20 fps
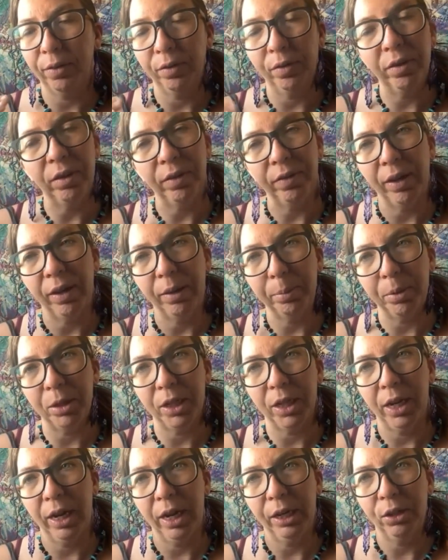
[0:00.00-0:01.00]
or
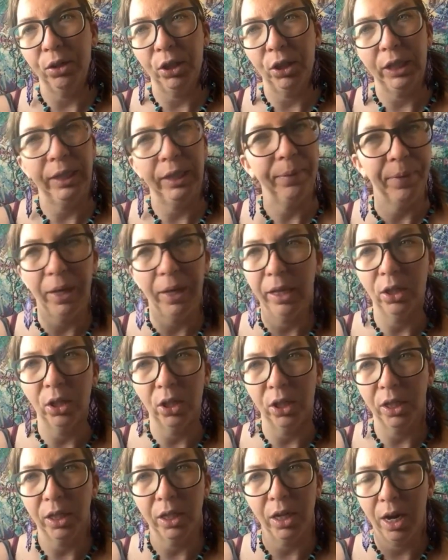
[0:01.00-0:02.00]
55% energy, that's
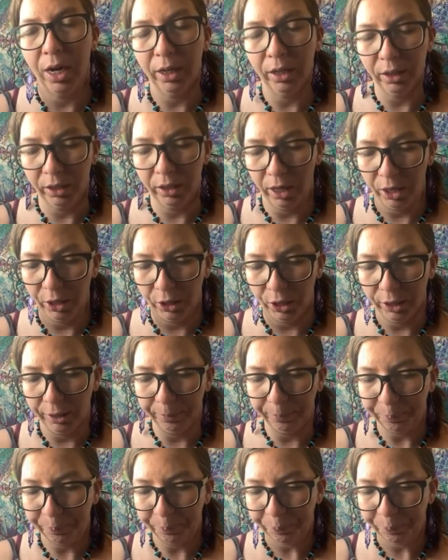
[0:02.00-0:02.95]
just not good.